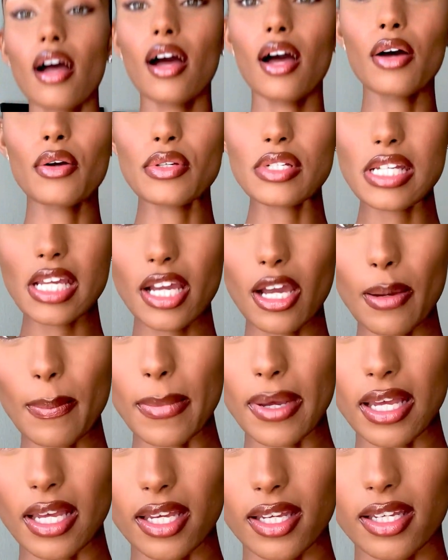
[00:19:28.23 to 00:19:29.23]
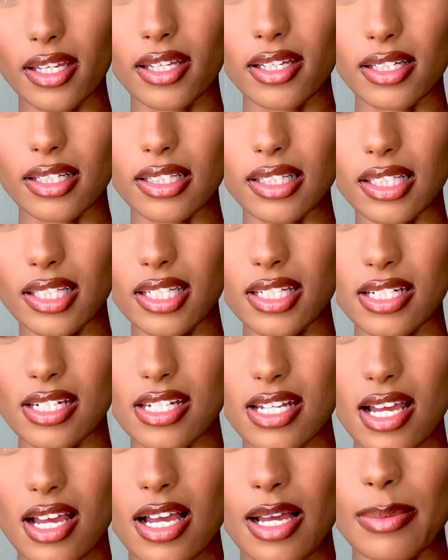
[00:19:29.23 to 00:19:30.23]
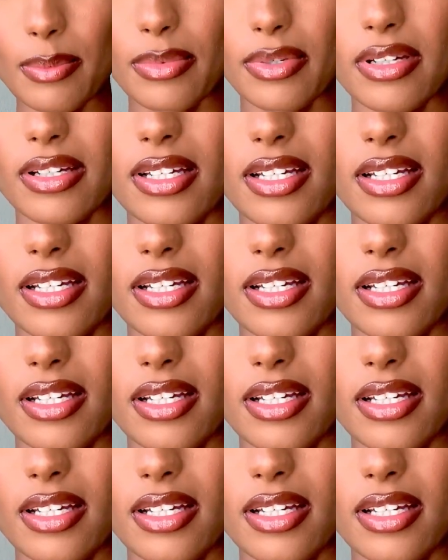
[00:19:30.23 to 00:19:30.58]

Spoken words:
Oh, check out my Aaliyah top.